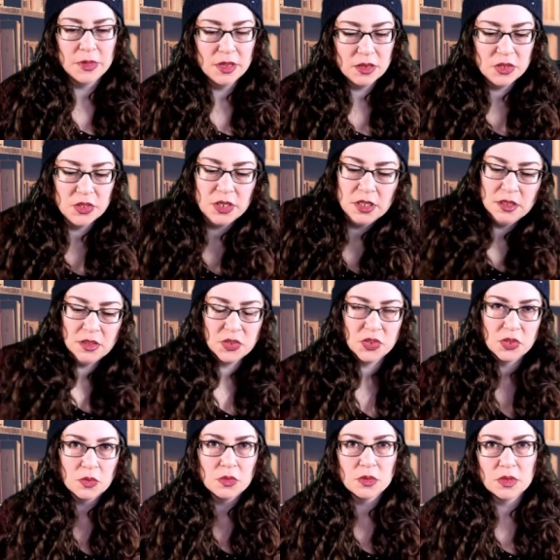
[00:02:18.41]
And there's all these
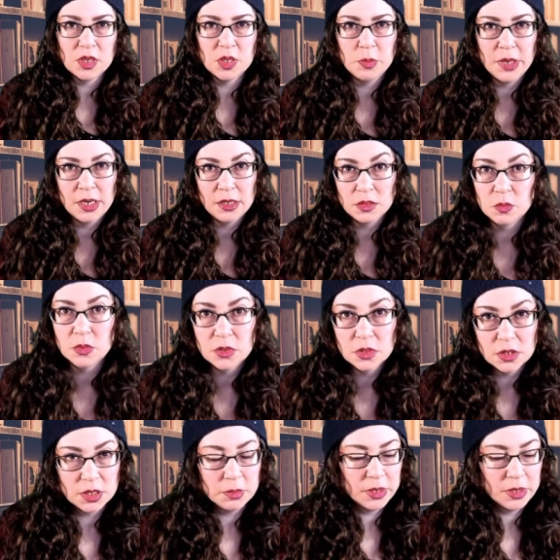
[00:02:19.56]
stories about the woods,